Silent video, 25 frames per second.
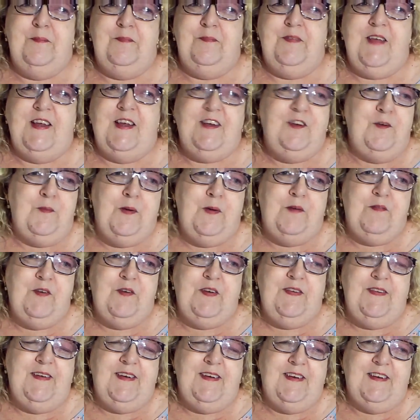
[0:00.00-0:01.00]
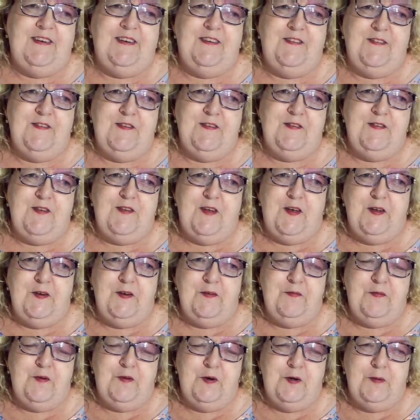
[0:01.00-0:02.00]
They do everything under the sun,
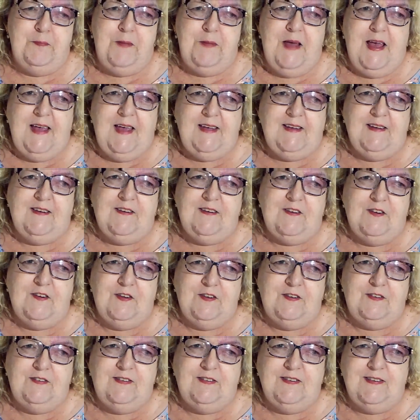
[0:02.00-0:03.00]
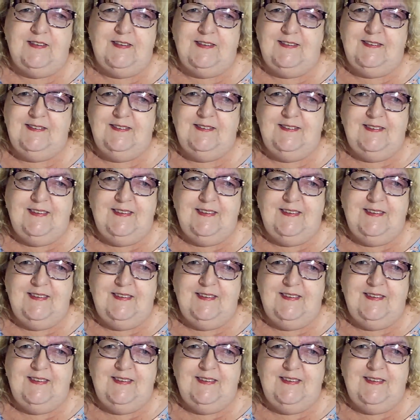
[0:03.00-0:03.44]
from hanging her to